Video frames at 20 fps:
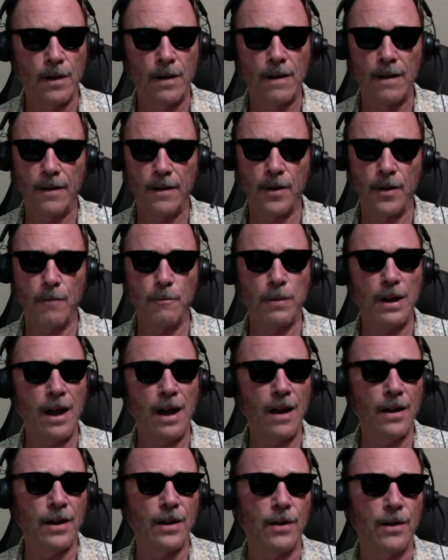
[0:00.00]
The
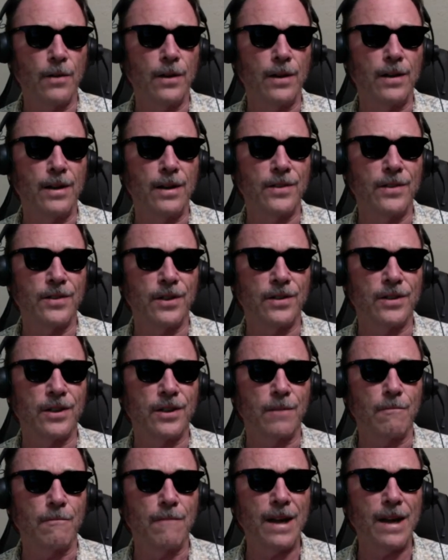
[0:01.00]
Planck unit is a
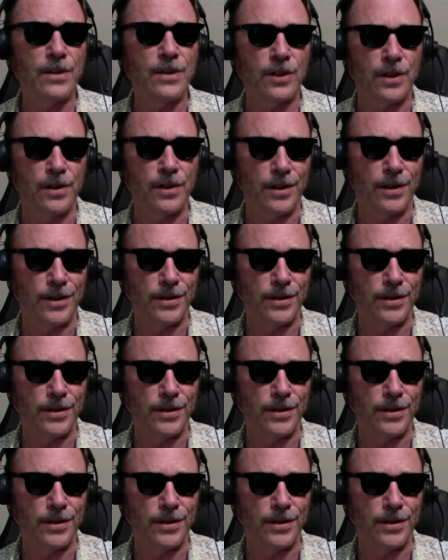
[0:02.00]
dimensionless